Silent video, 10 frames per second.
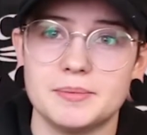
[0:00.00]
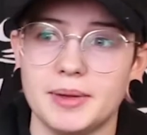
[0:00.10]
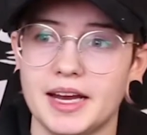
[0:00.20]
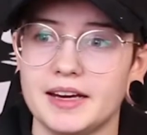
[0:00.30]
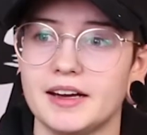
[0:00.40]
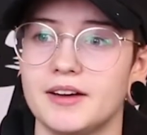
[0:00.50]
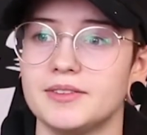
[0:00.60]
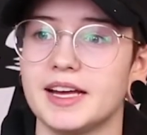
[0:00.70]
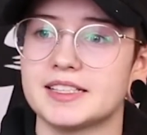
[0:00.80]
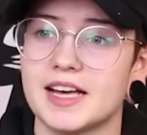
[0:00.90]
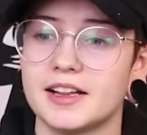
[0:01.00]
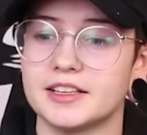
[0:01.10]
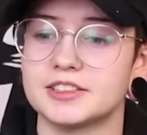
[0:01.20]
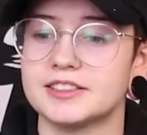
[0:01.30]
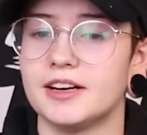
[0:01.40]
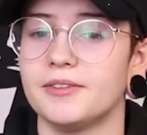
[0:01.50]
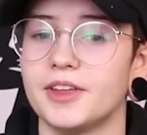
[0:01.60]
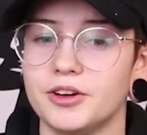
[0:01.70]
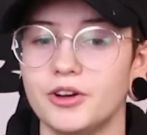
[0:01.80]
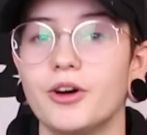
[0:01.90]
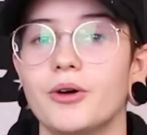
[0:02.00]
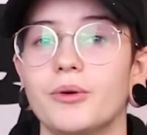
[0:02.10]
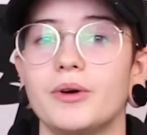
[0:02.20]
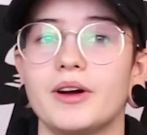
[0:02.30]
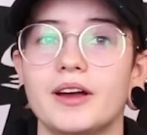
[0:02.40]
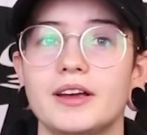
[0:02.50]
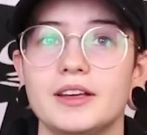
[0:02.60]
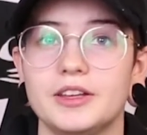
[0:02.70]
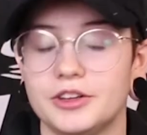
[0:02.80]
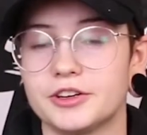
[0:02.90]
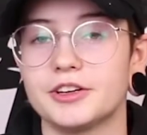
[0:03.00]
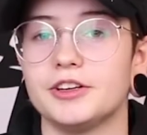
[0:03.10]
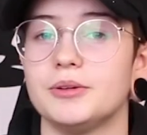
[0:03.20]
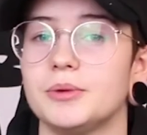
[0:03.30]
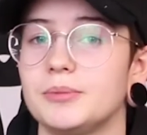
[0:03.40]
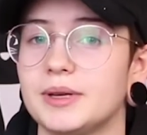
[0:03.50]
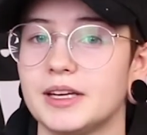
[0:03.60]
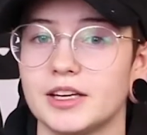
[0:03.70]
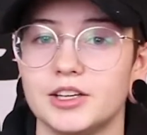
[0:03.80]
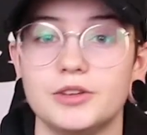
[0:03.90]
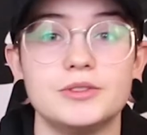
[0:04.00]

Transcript: debate of like telling yourself that no, you're a human being and